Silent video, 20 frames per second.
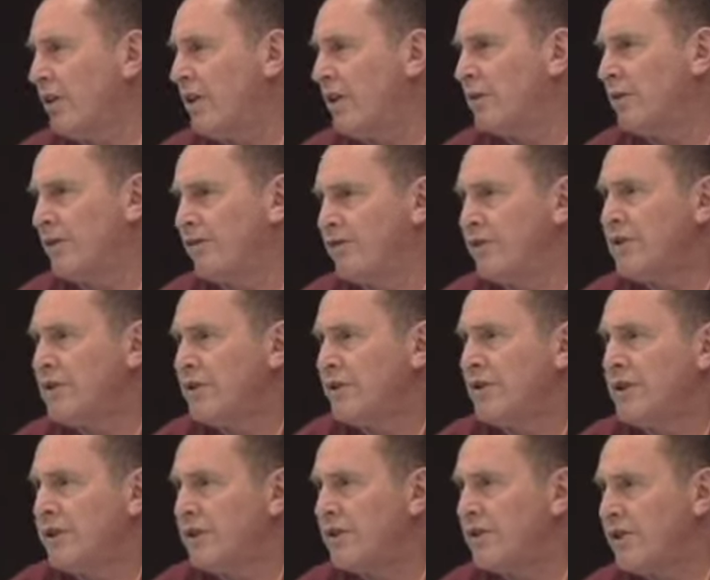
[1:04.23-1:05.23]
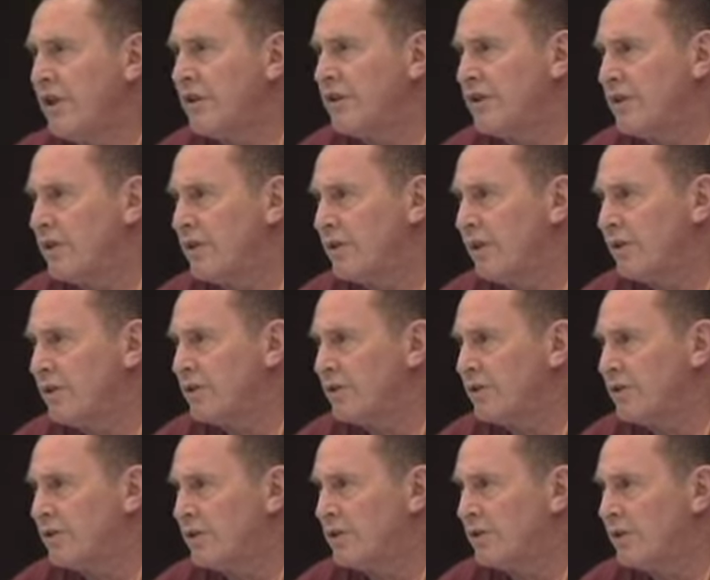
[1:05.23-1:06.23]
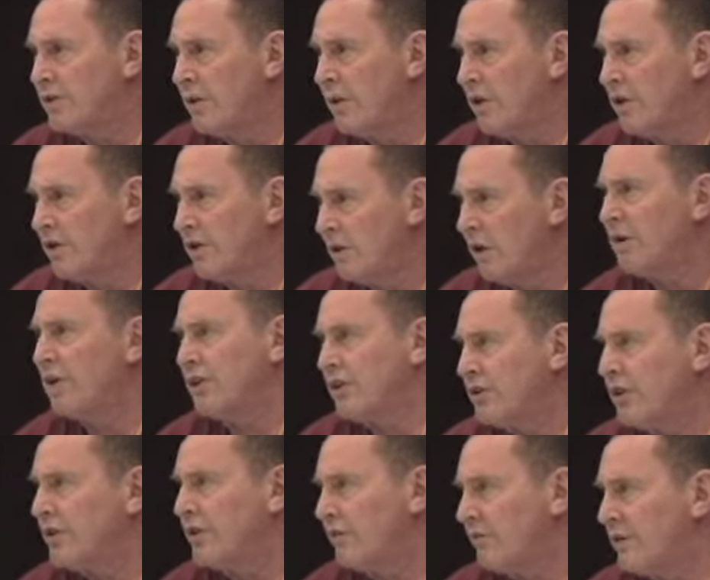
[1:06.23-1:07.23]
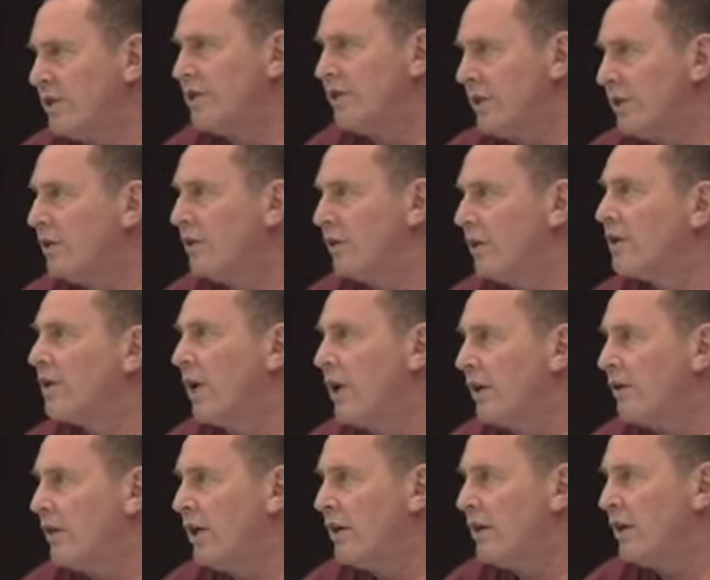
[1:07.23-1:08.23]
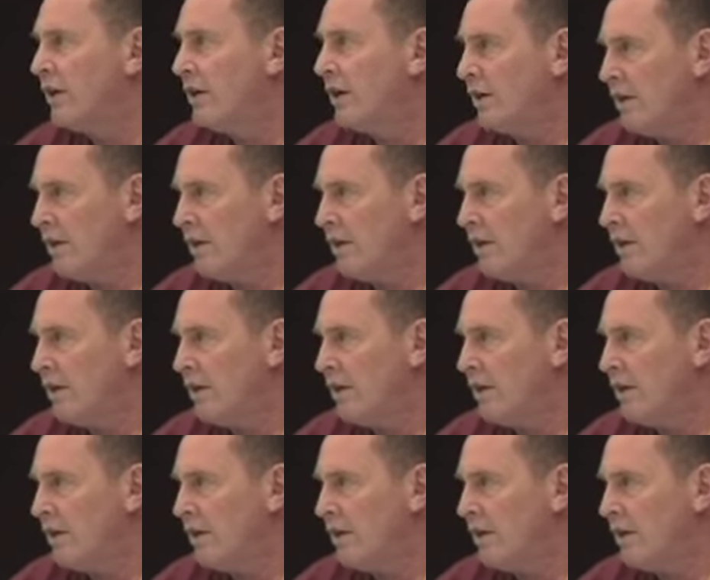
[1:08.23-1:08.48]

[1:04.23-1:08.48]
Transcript: And then the first thing he says in the Yoga Sutra is, yoga chitta vritti nirodha, right?